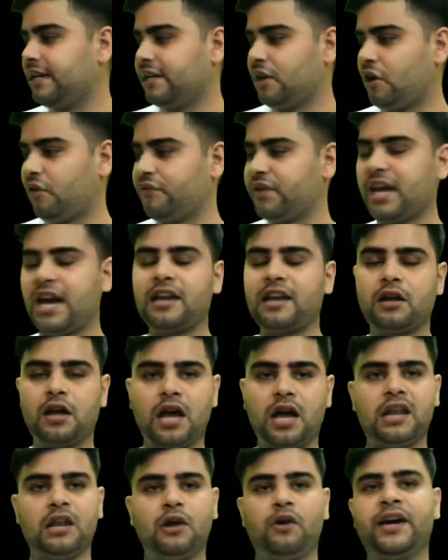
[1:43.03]
Now we are
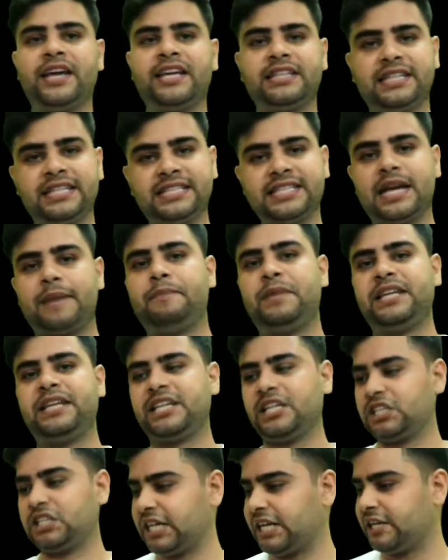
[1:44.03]
allowing this
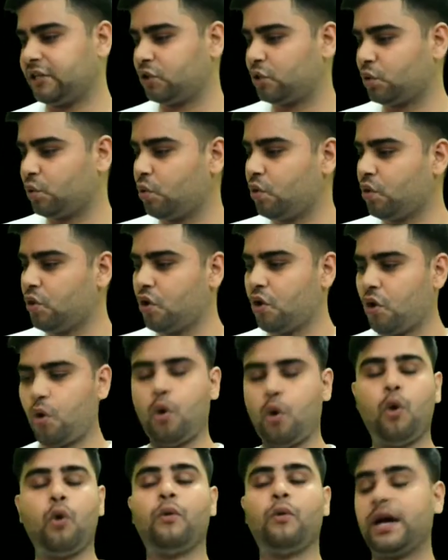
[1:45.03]
application to
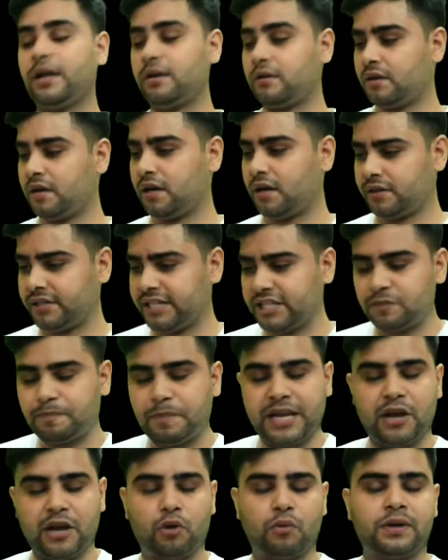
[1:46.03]
over uh,
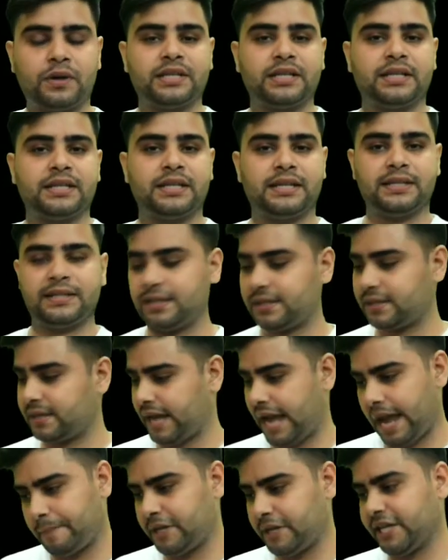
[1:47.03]
display over the, other
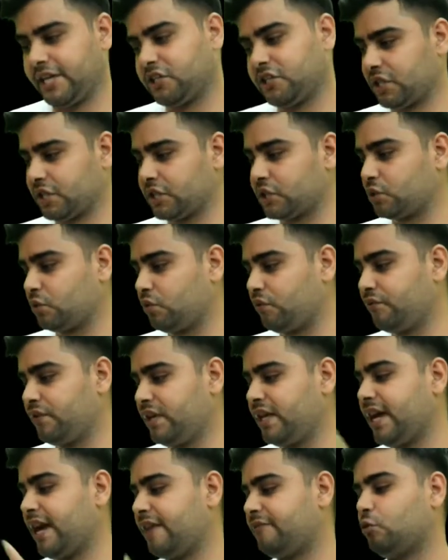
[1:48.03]
application. So
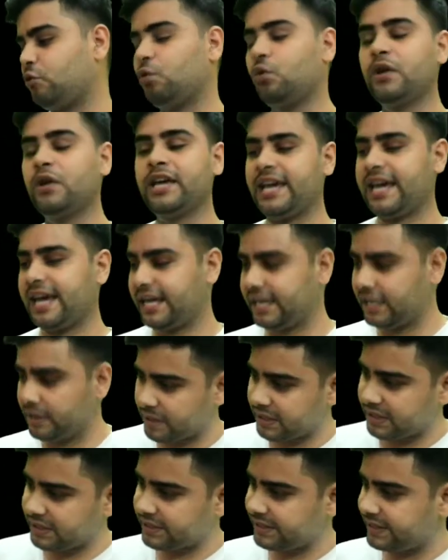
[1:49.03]
we have to
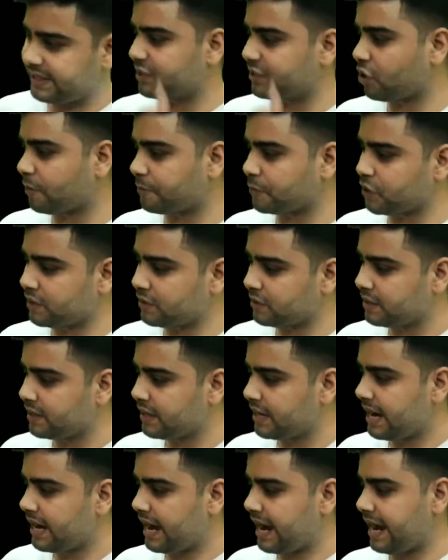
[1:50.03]
enable this option
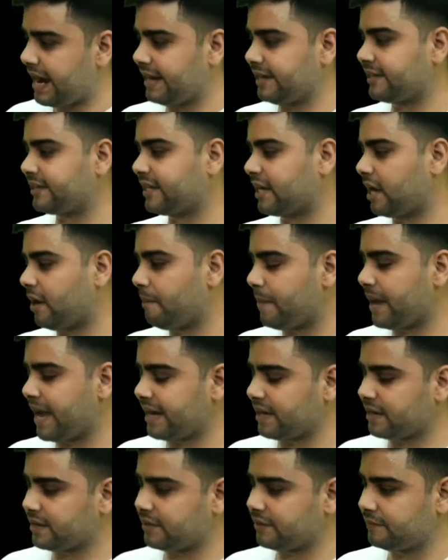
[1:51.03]
and come
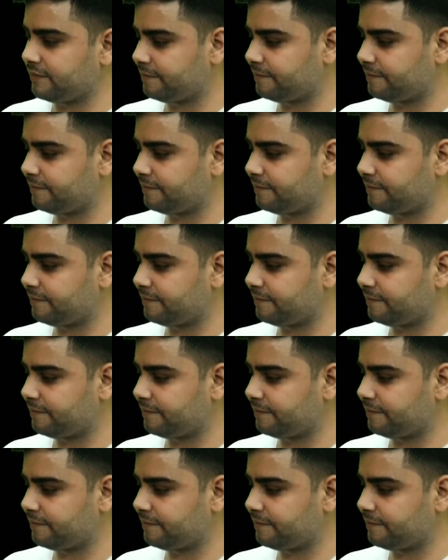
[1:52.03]
back